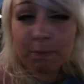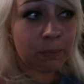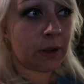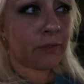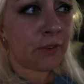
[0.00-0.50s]

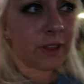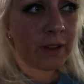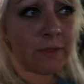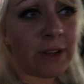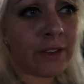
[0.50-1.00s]
but for the
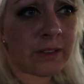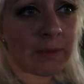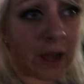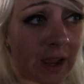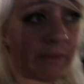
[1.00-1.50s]
convenience of
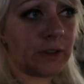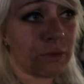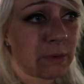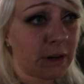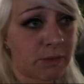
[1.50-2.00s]
not having to
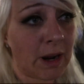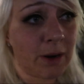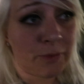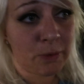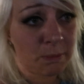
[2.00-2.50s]
run
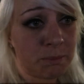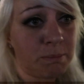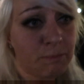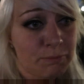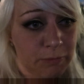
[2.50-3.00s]
around from
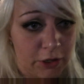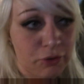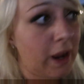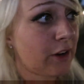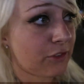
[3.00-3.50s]

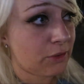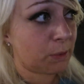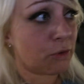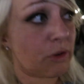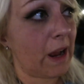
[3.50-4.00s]
attraction to
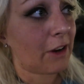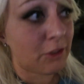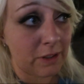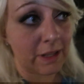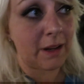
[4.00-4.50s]

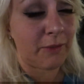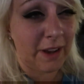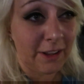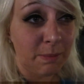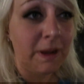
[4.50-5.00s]
attraction to get a
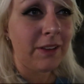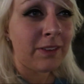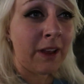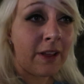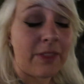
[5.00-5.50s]
Fast Pass,
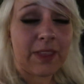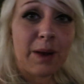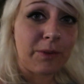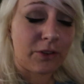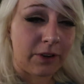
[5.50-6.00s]
that
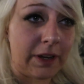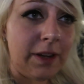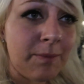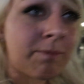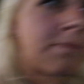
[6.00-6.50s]
was great.